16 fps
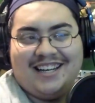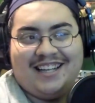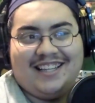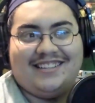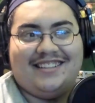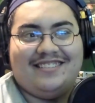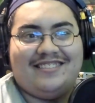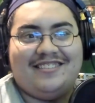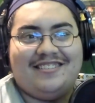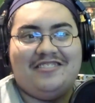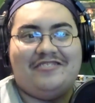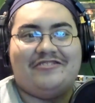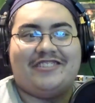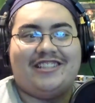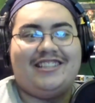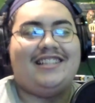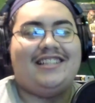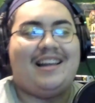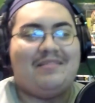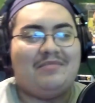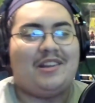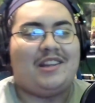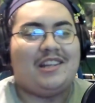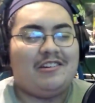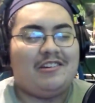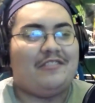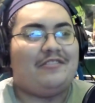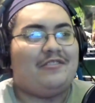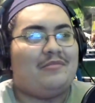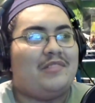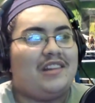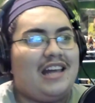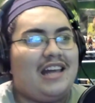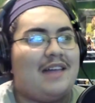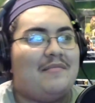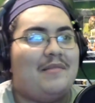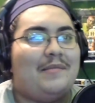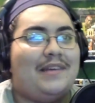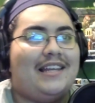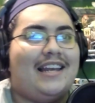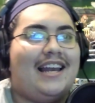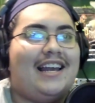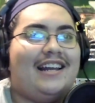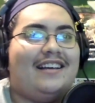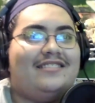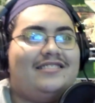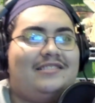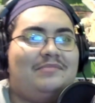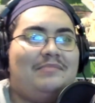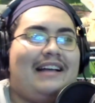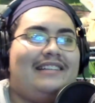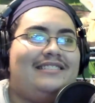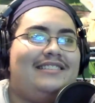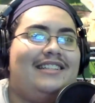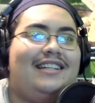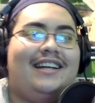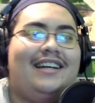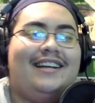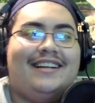Like, this dude really kept the secret from Sam. I mean, and expected...